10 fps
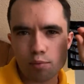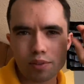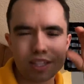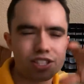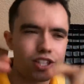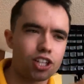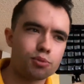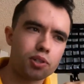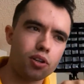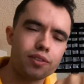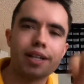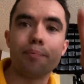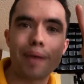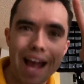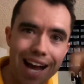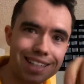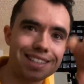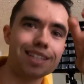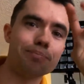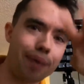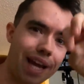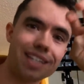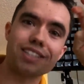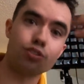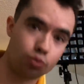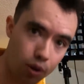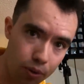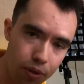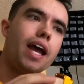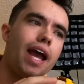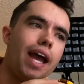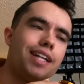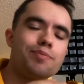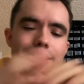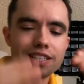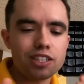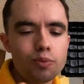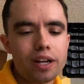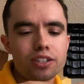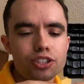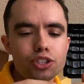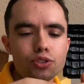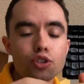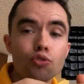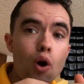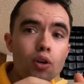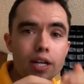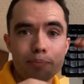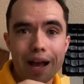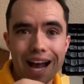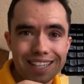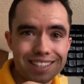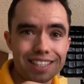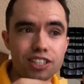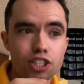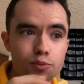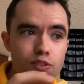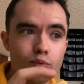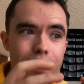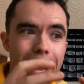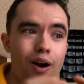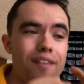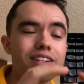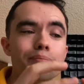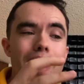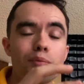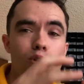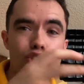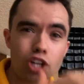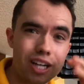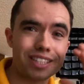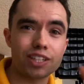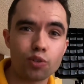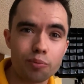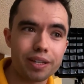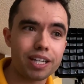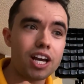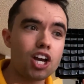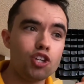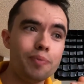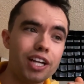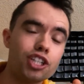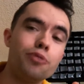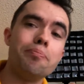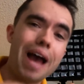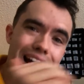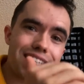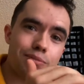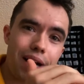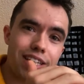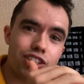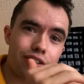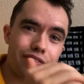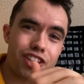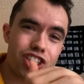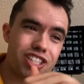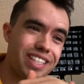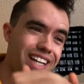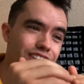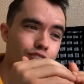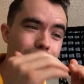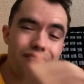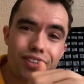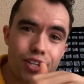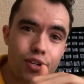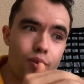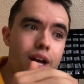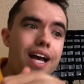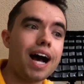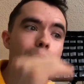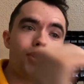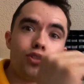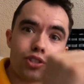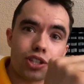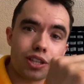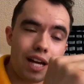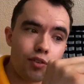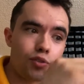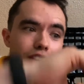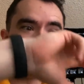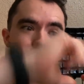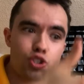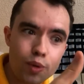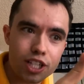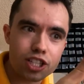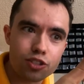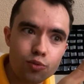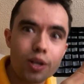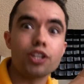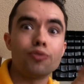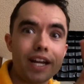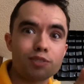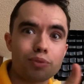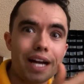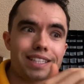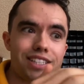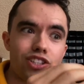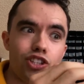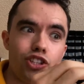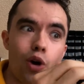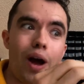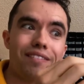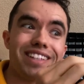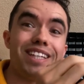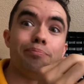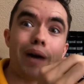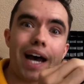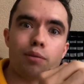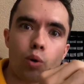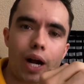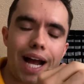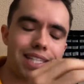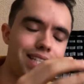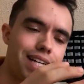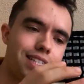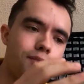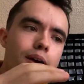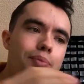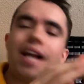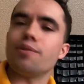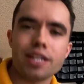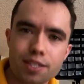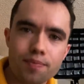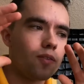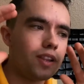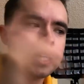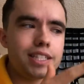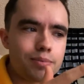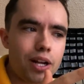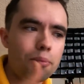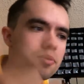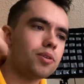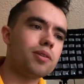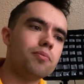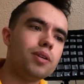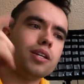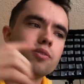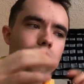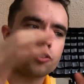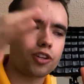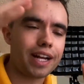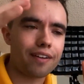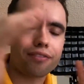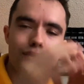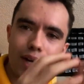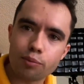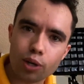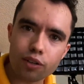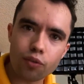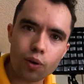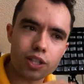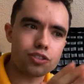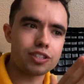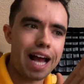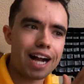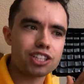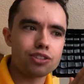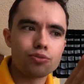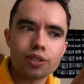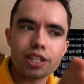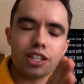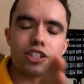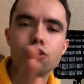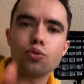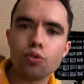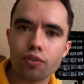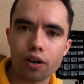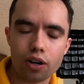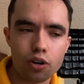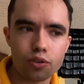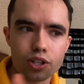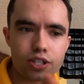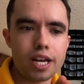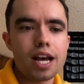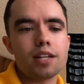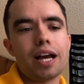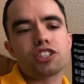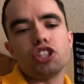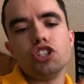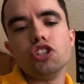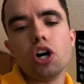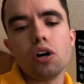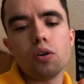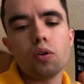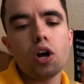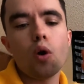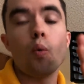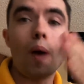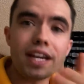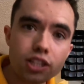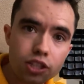up with this term called capacity based growth. And it's basically where you grow to capacity in terms of without having to buy more trucks and equipment, you make sure you maximize your efficiency and your revenue up to a certain level. Then you switch to where you raise prices so you don't have to keep buying more assets. But, anyways, Lee's been helping with me creating a framework for it. So it's actually a really good tool for our owners to actually know when to